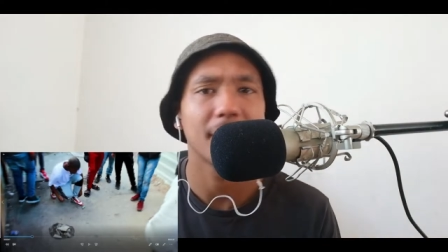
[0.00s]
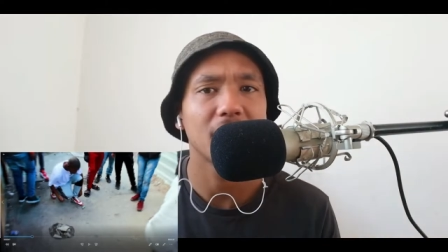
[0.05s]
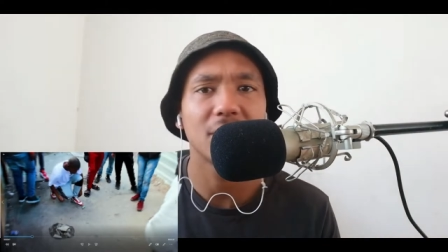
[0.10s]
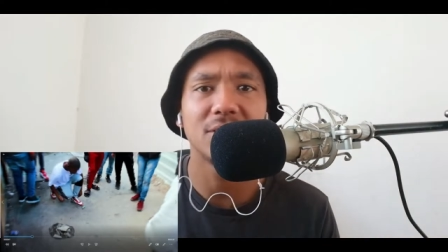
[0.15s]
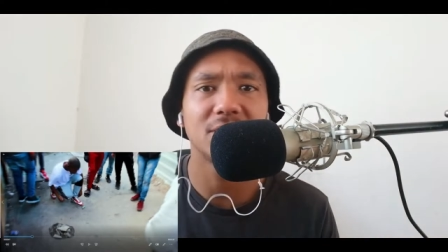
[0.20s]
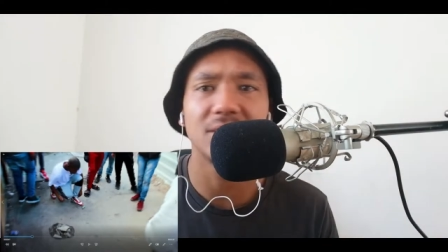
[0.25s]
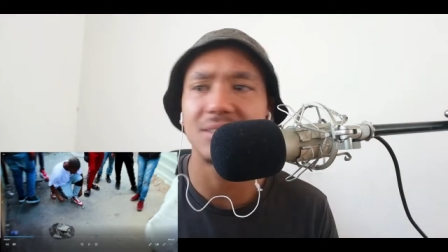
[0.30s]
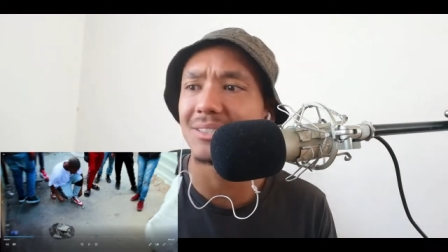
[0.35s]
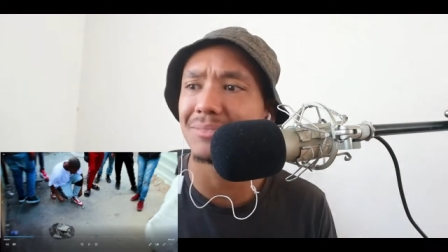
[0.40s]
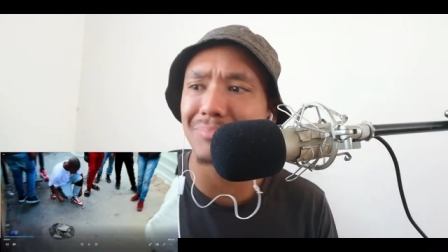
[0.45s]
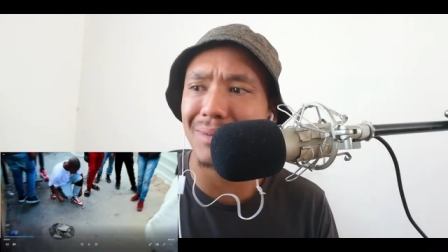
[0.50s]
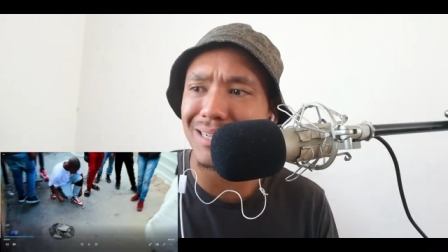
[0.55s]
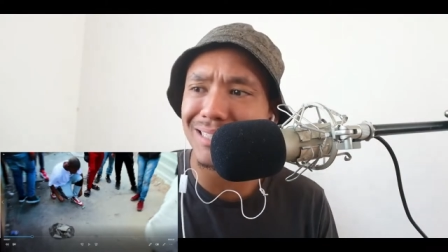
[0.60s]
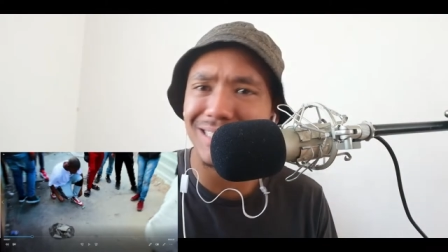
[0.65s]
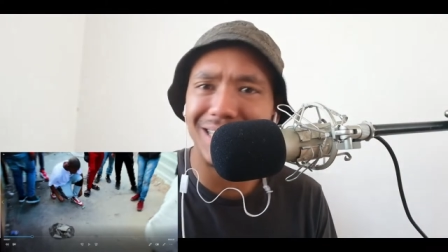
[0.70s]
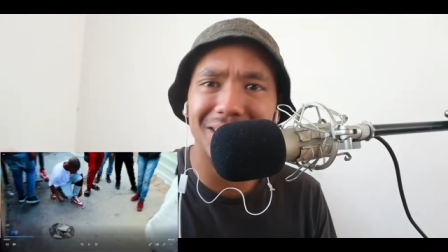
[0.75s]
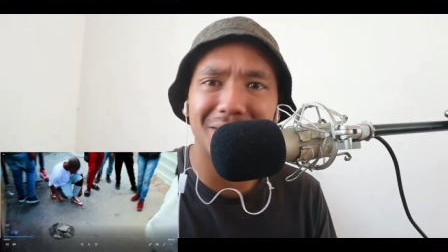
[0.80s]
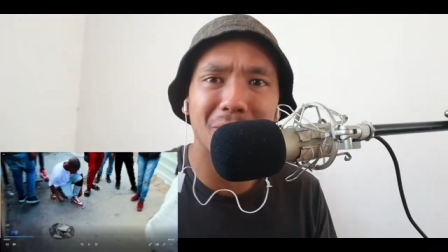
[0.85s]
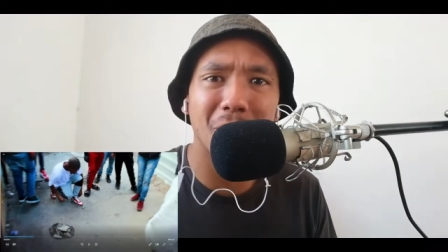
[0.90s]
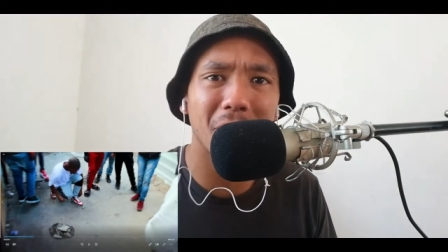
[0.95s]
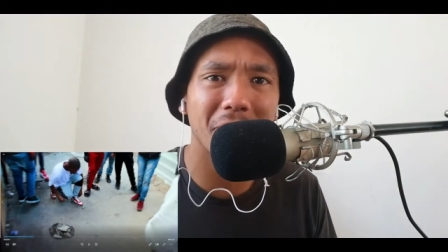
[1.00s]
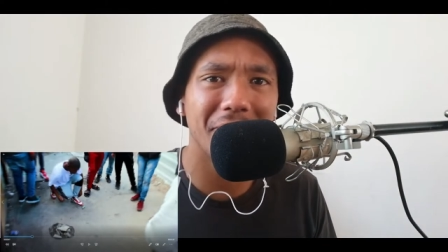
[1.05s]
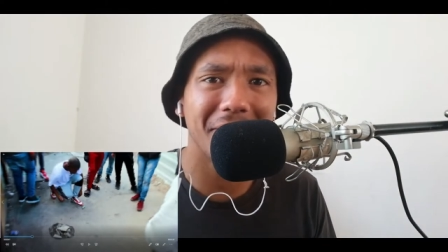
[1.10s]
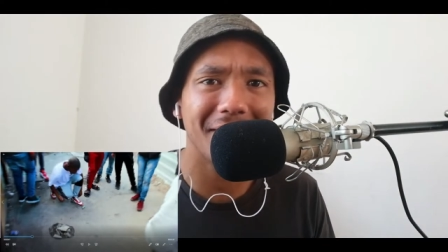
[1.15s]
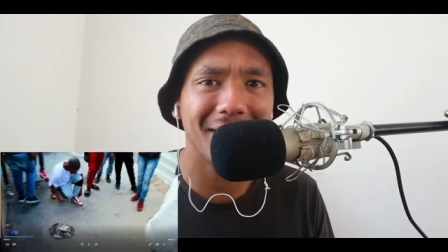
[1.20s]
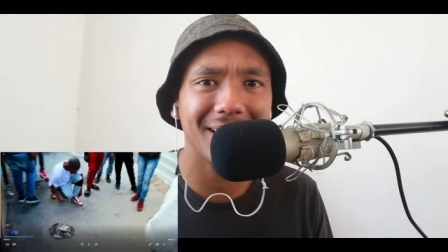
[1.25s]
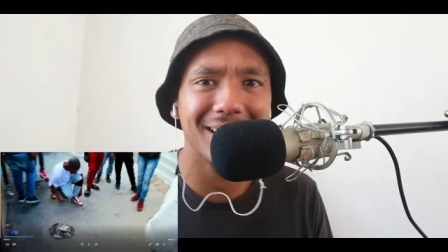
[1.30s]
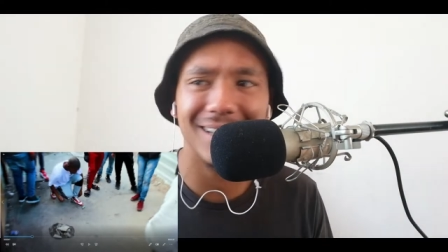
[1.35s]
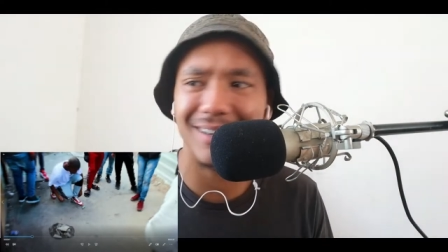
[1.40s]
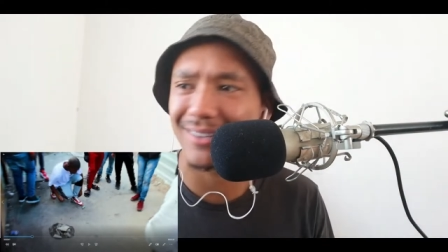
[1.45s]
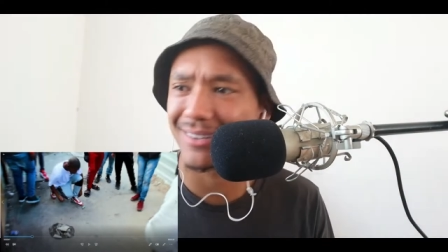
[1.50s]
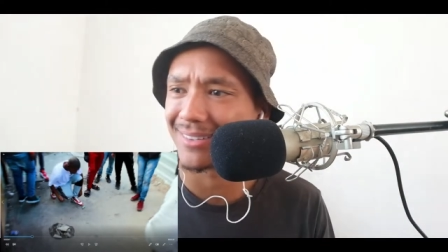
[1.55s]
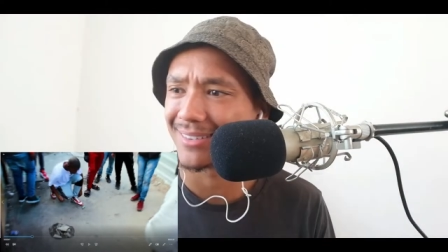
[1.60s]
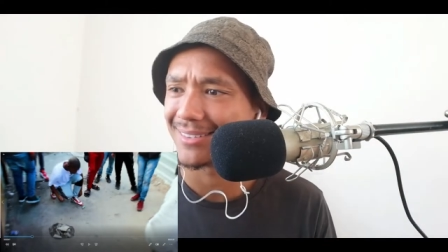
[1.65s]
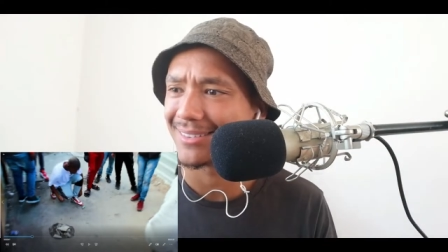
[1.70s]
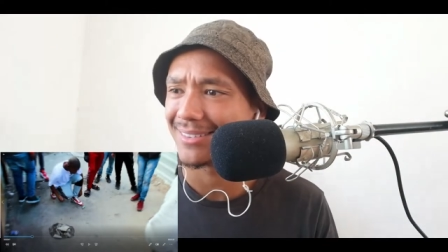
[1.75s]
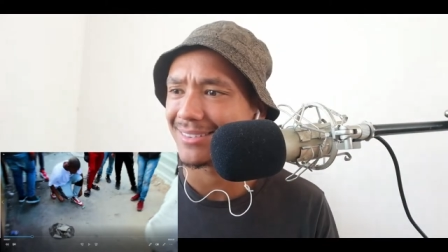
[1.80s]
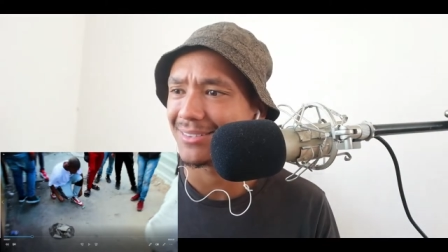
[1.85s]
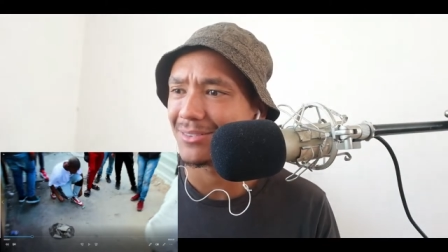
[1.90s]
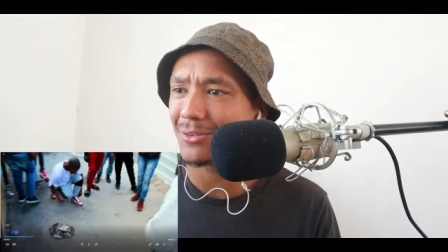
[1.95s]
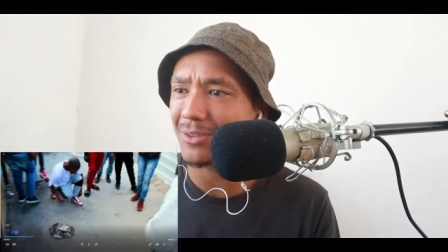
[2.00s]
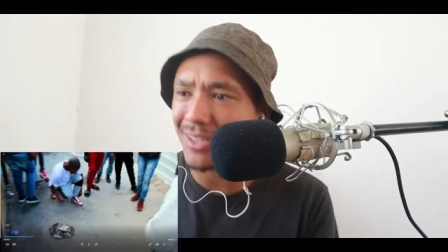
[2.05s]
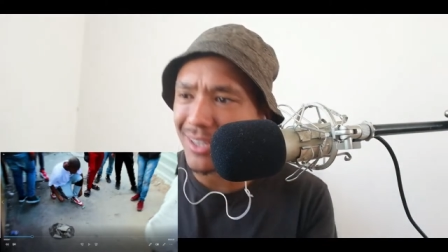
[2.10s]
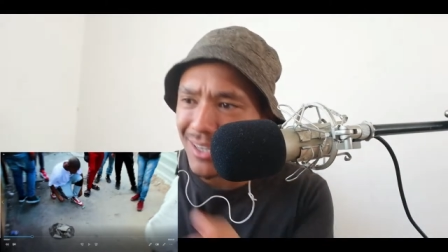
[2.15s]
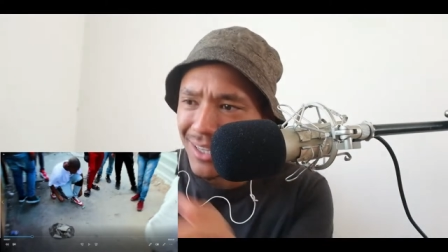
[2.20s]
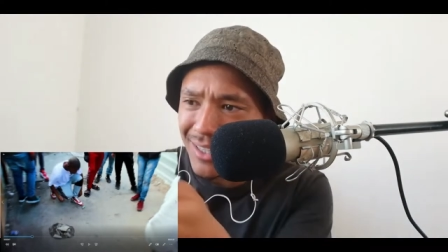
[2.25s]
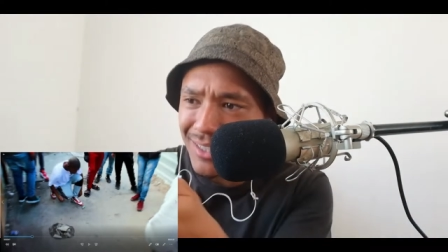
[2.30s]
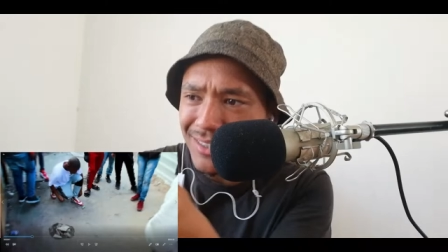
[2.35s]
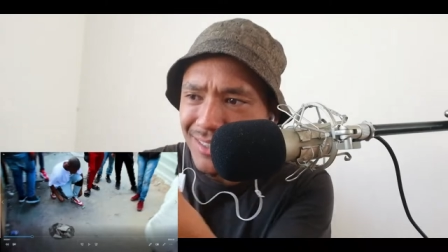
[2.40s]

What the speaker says: This man is in Doveling here. Yeah,